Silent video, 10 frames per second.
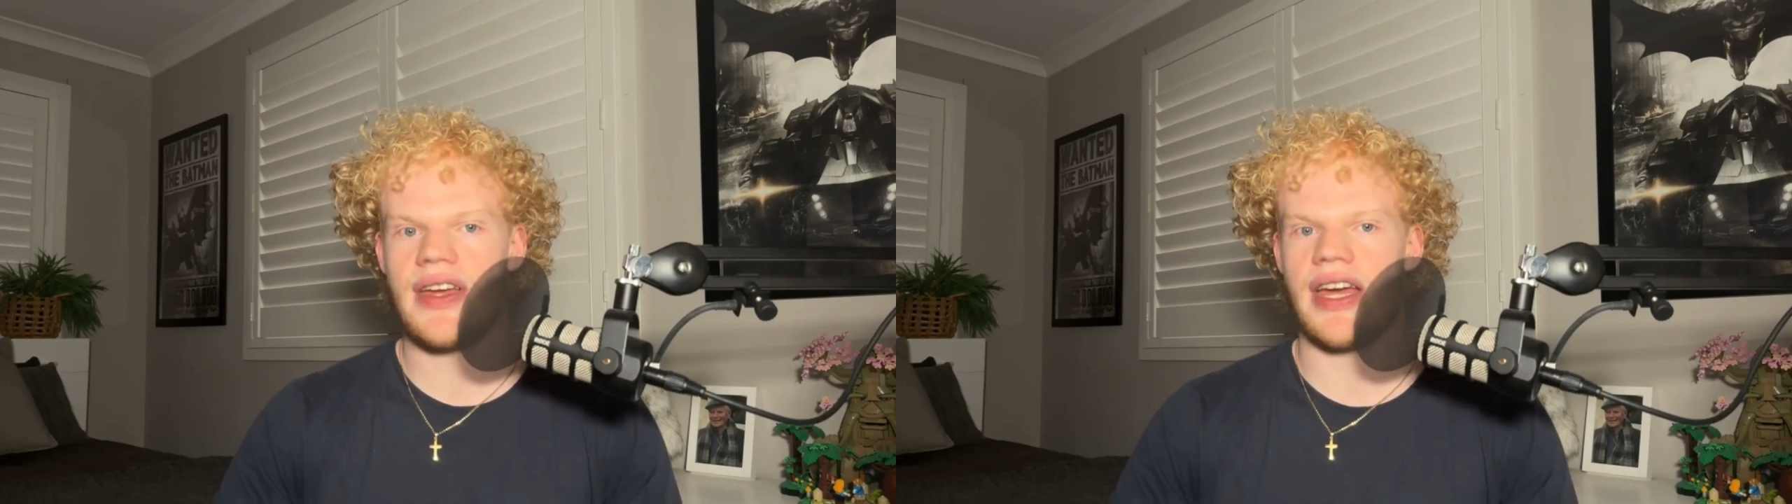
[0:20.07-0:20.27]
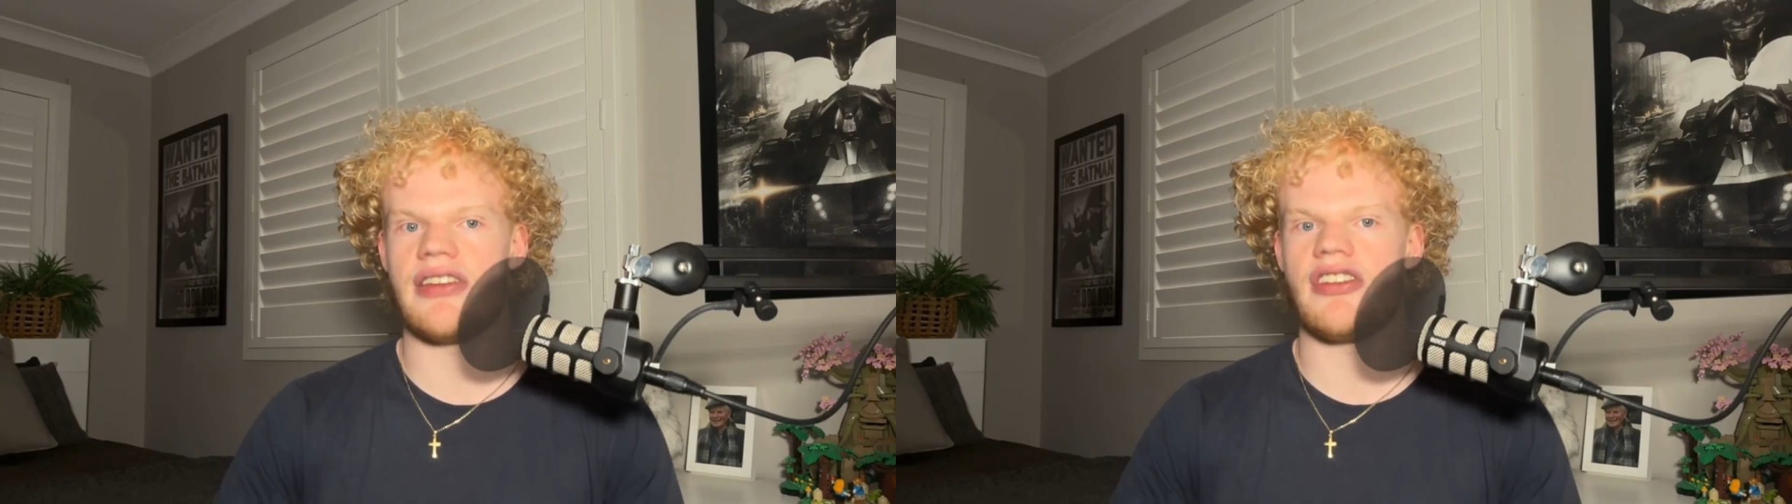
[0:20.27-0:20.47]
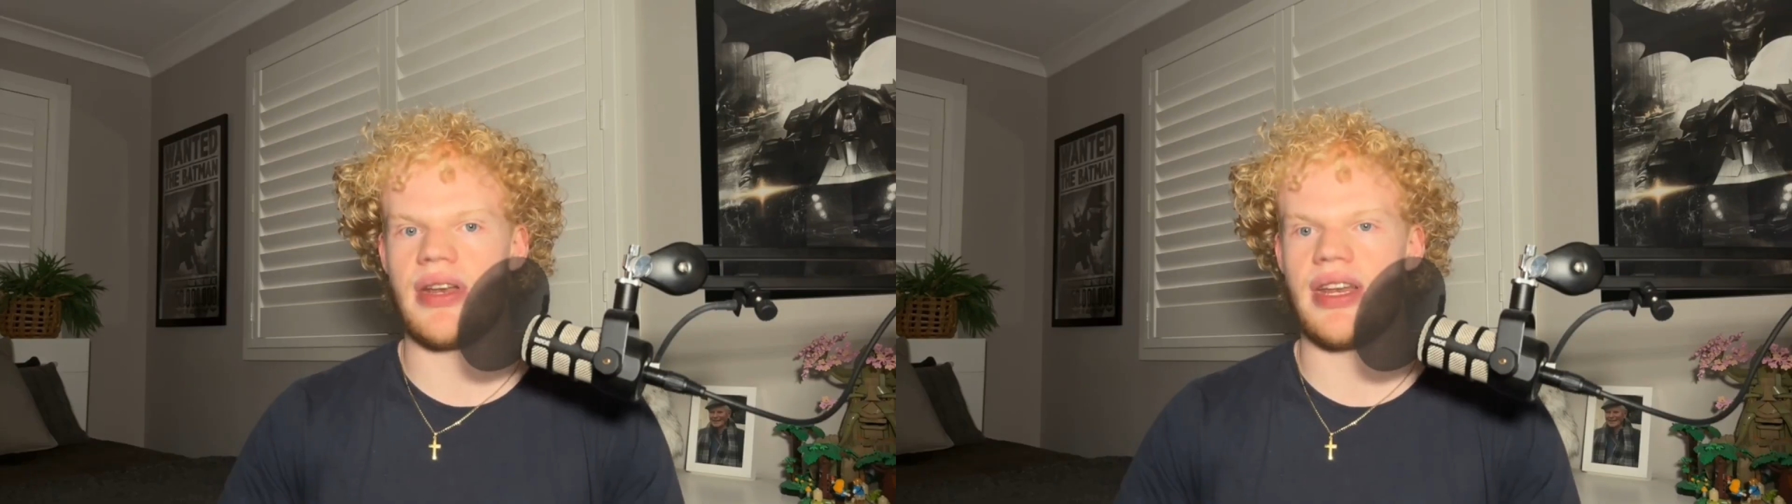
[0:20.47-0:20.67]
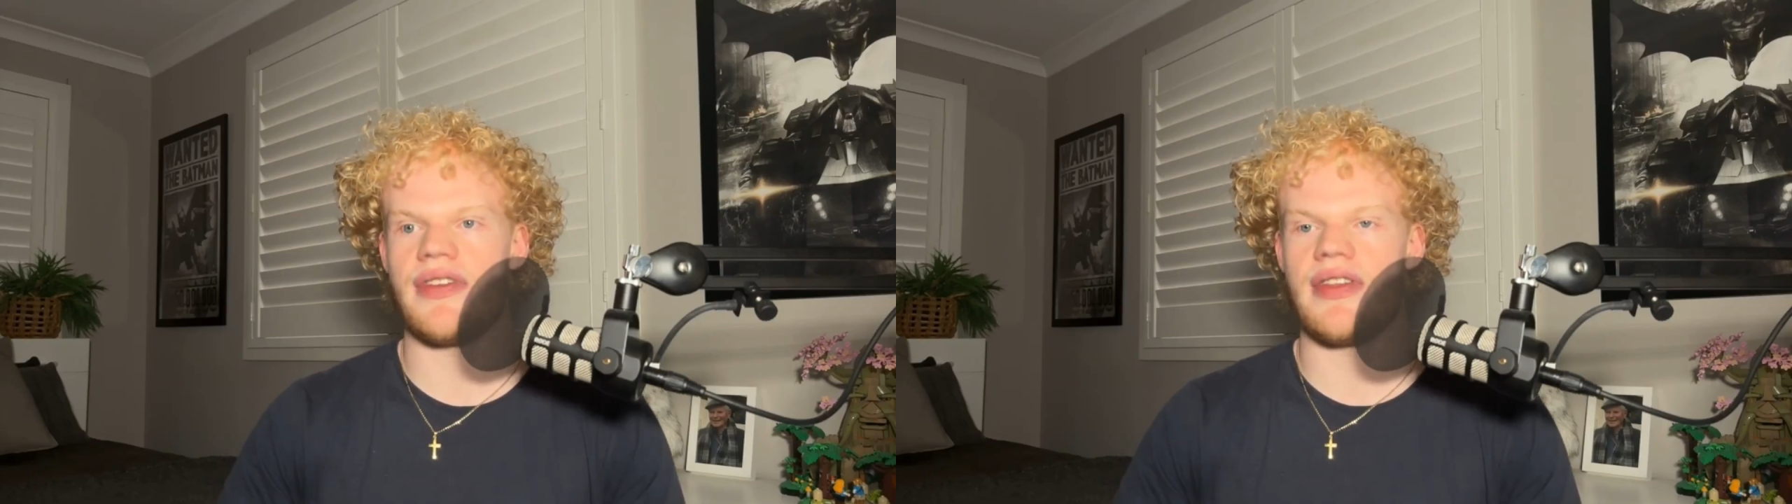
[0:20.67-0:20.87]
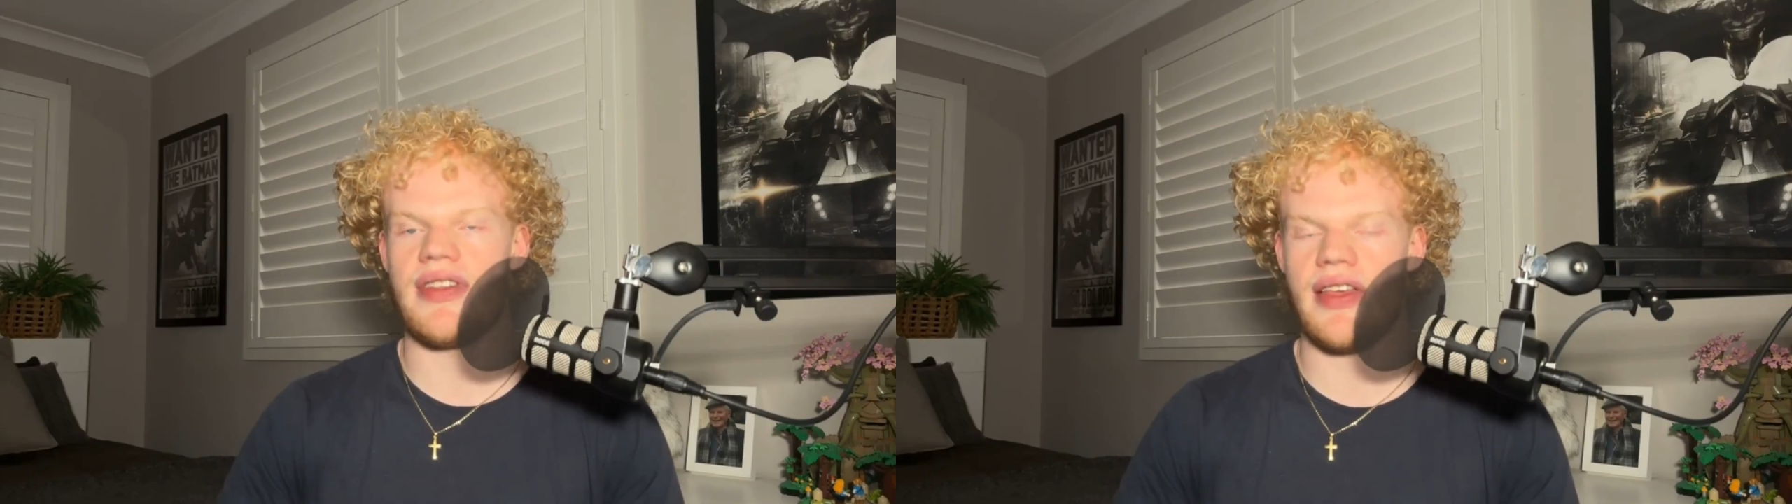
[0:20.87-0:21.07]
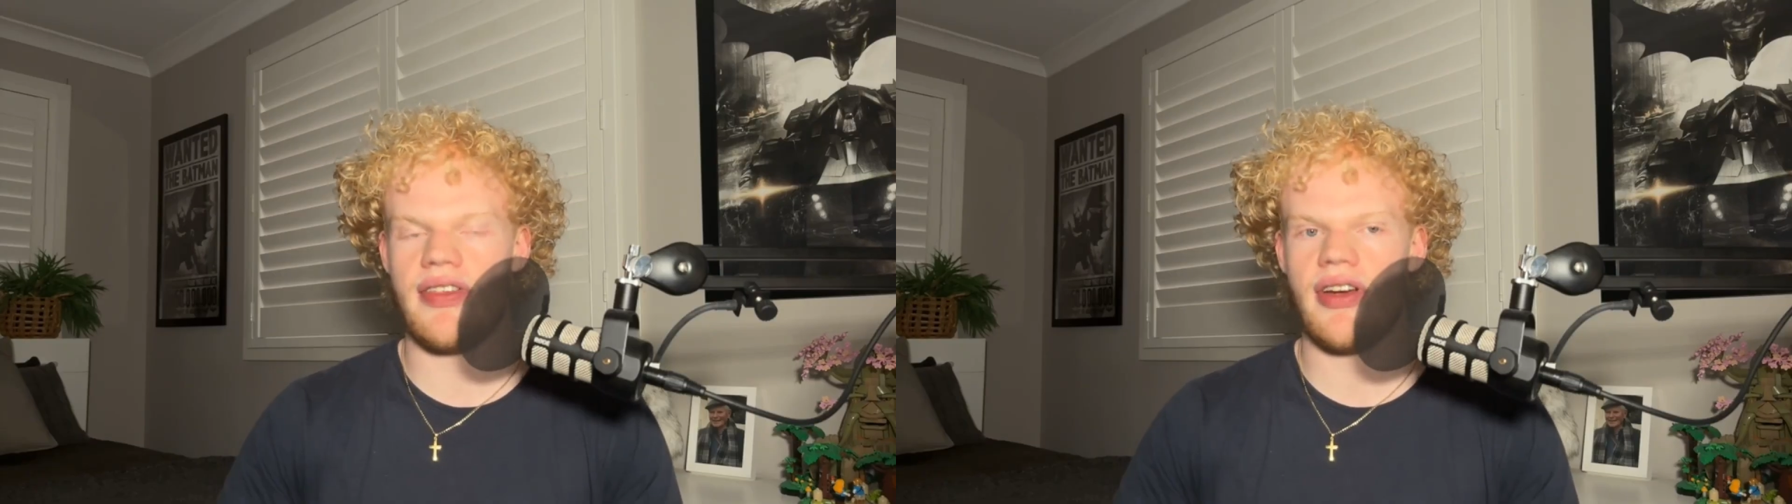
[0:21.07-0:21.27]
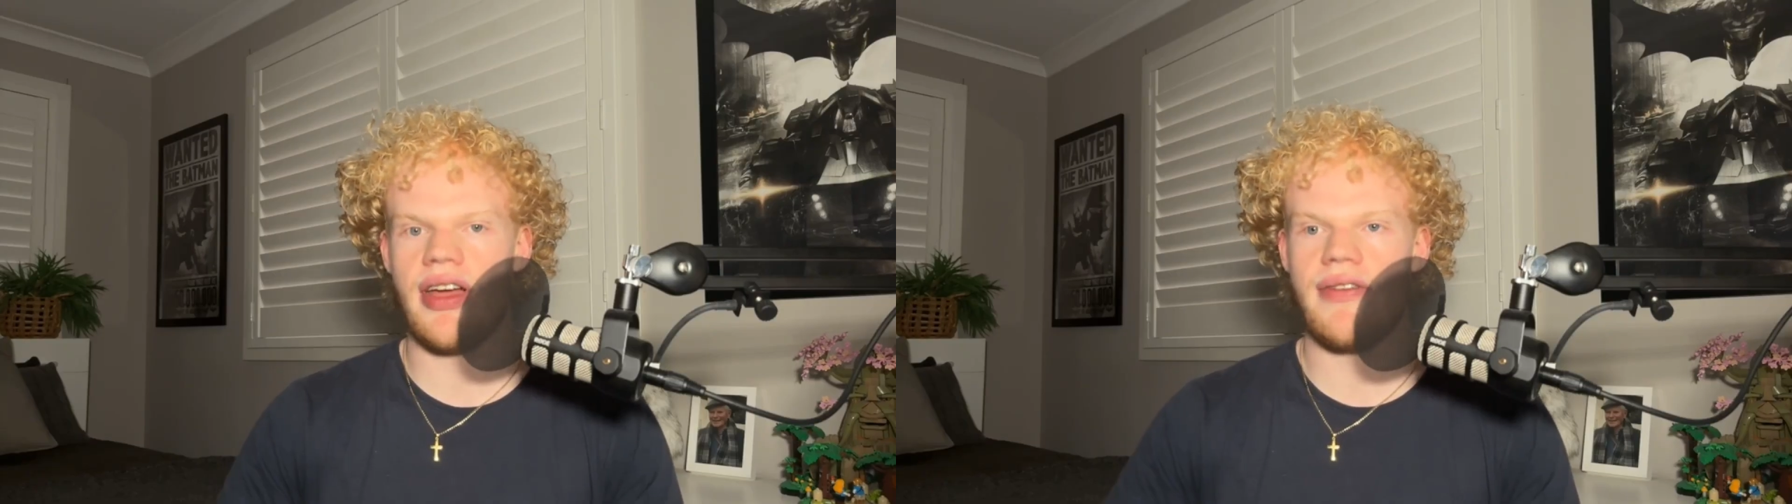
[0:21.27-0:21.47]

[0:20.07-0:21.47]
and determining if it is necessary